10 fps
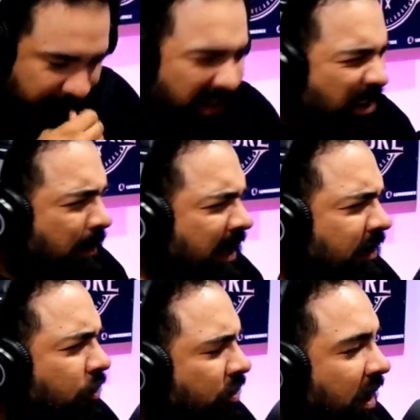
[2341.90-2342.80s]
sorry, I don't
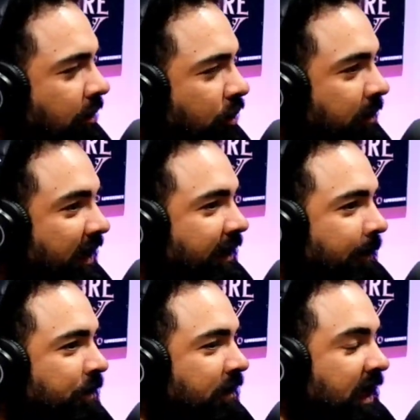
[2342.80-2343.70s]
mind a little crowd work, but
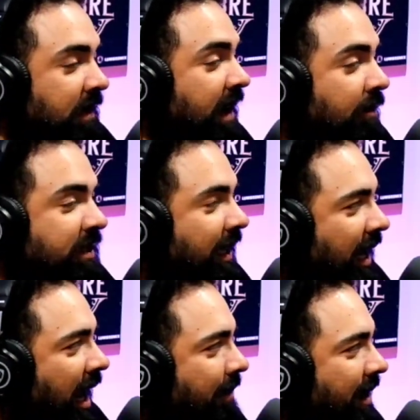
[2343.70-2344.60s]
If I wasn't
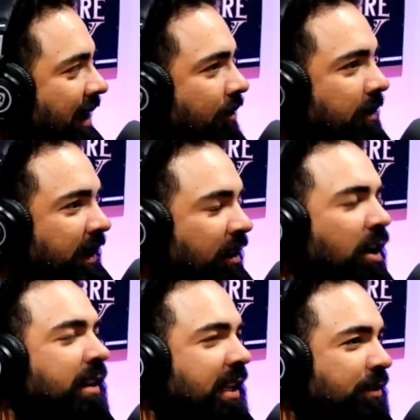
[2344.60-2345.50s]
a comic, I would have been like,
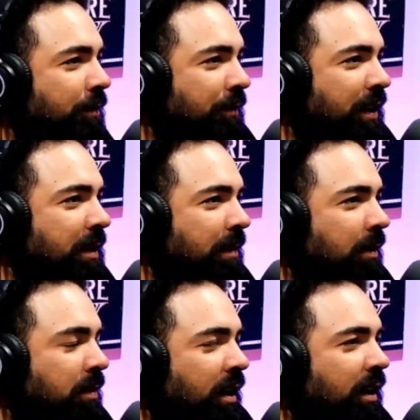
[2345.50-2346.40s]
"Oh, that's so funny,"
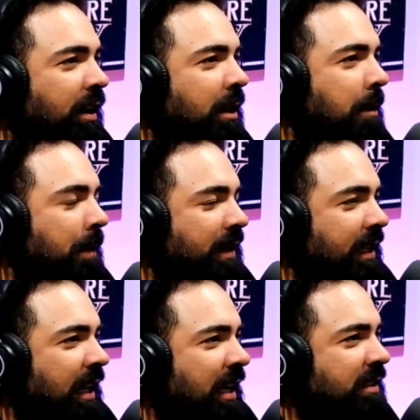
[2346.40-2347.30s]
blah blah.
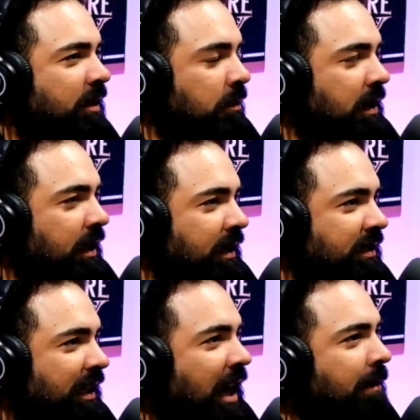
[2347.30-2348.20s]
But then as a
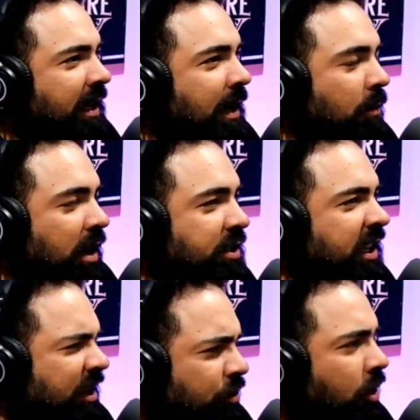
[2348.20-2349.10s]
comic, and I'm
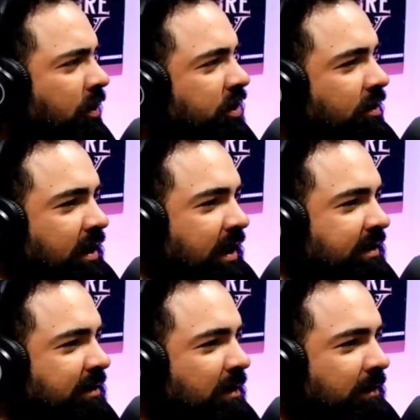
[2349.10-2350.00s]
watching it, and you know what's going on,
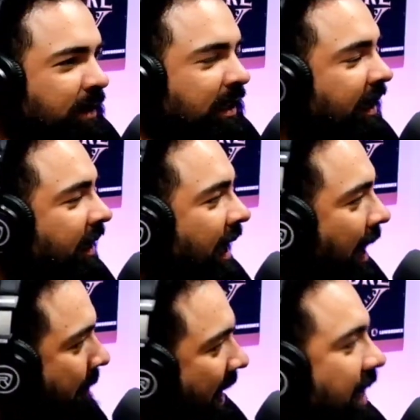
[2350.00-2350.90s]
I was like, "Motherfucker, like
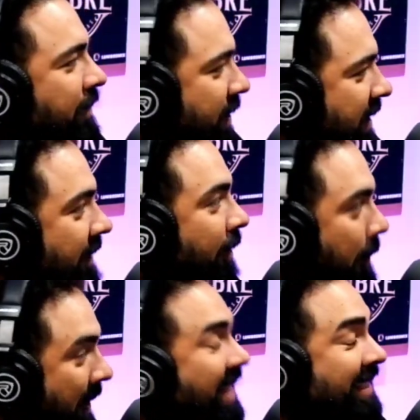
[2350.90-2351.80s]
I paid for this." I
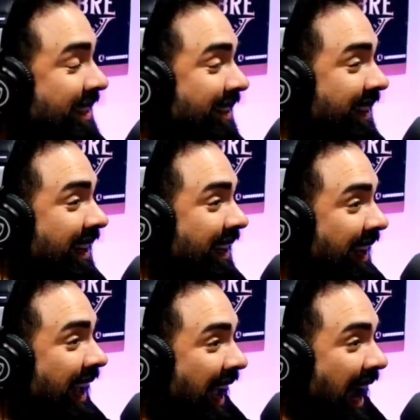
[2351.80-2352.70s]
felt pissed, dude.
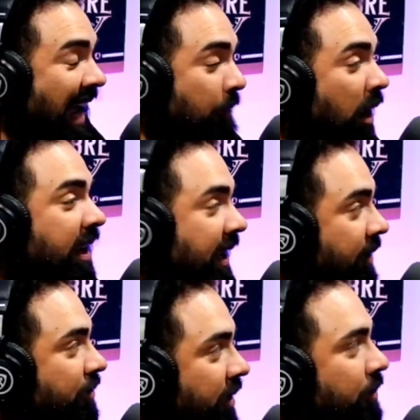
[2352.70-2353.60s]
Like I want to
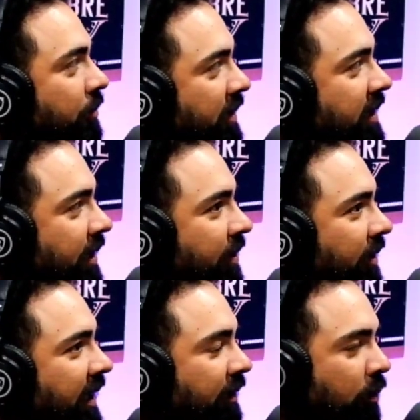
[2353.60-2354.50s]
hear some of your
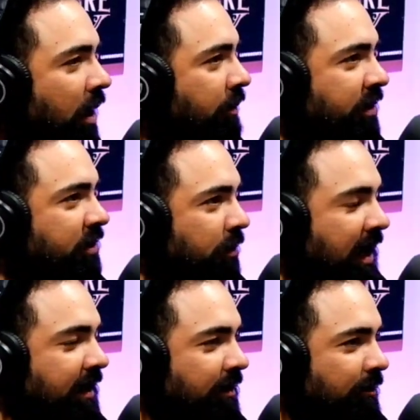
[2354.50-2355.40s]
material. Like crowd work is
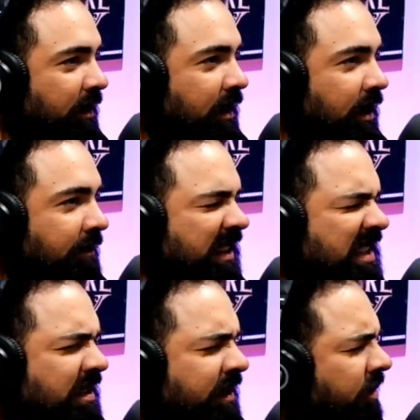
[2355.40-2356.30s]
great, you know what I mean? Like
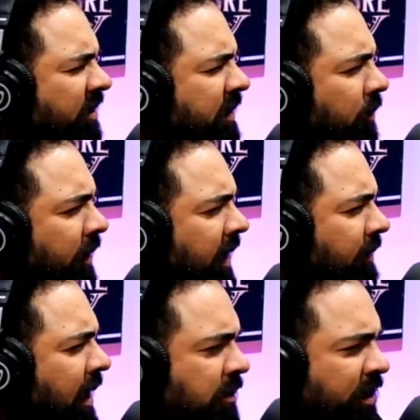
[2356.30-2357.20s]
Vince Vito does some great
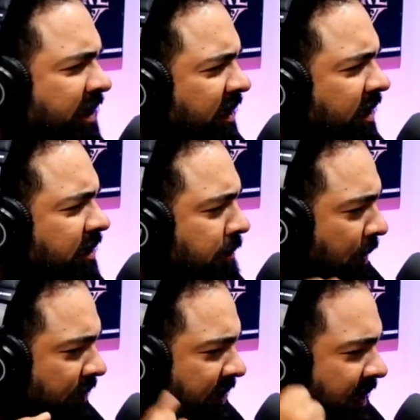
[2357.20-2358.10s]
crowd work because he does the
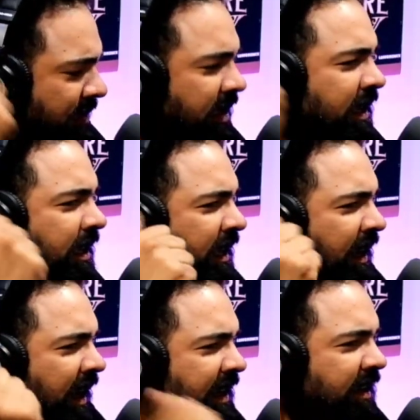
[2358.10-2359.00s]
boats now,
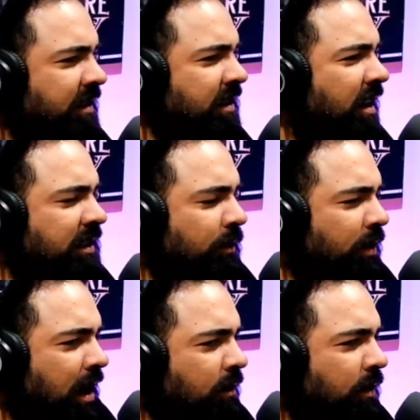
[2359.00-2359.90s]
and he does awesome
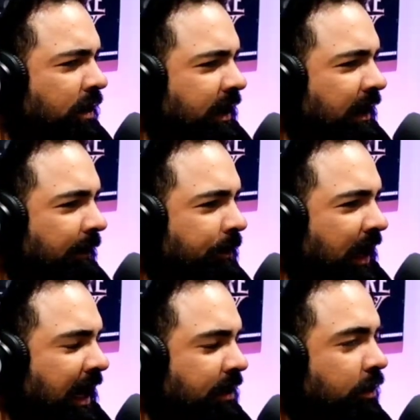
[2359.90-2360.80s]
crowd work. And
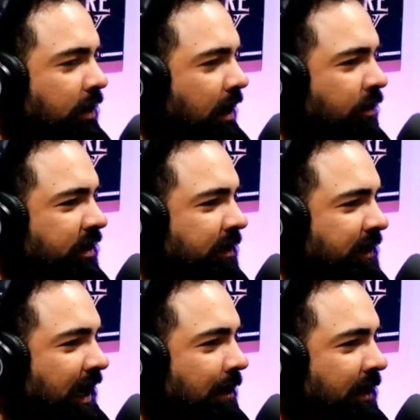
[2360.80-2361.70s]
I do crowd work
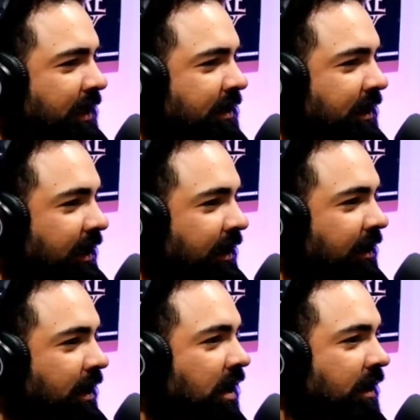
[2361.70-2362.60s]
sometimes, but it's
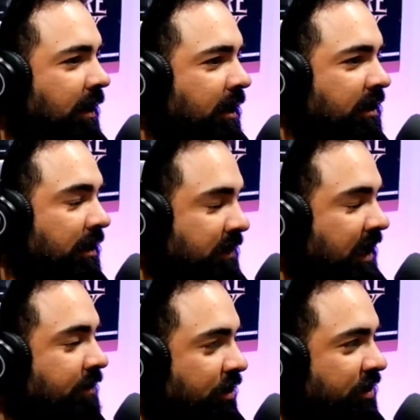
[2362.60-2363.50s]
like
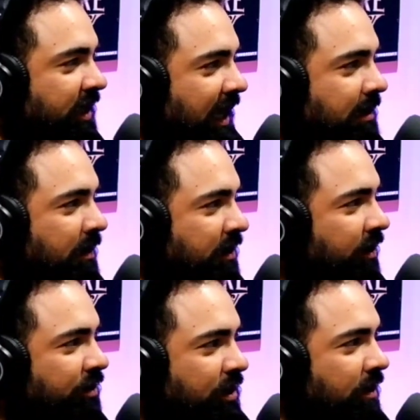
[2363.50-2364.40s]
sometimes there's sets, but
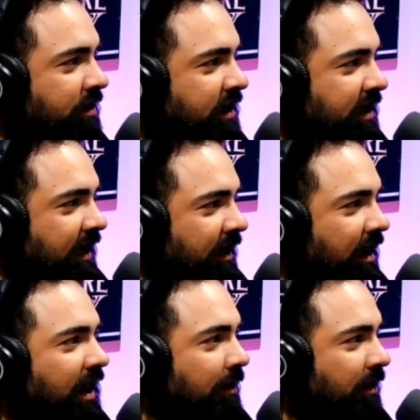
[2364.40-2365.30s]
certain shows it's like,
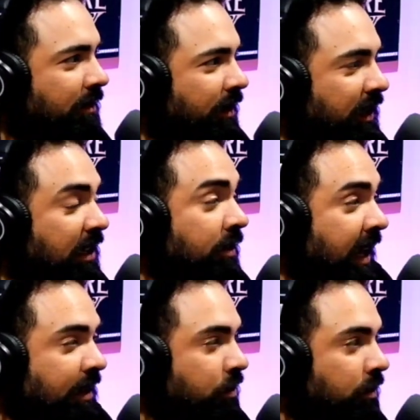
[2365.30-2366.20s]
all right, motherfucker, like you
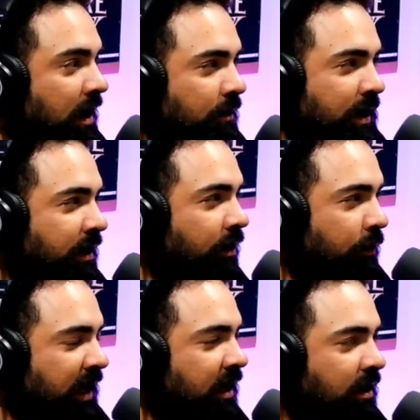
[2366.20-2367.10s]
can't do crowd work at an
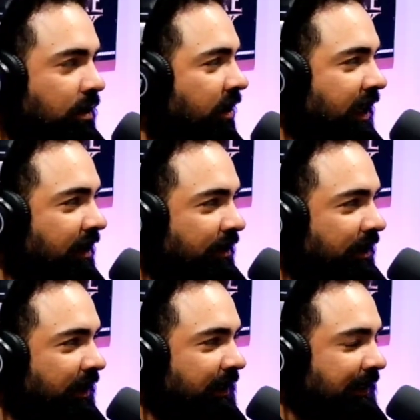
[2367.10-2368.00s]
arena or a
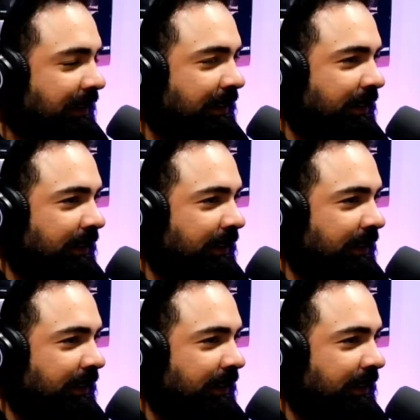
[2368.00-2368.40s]
theater, like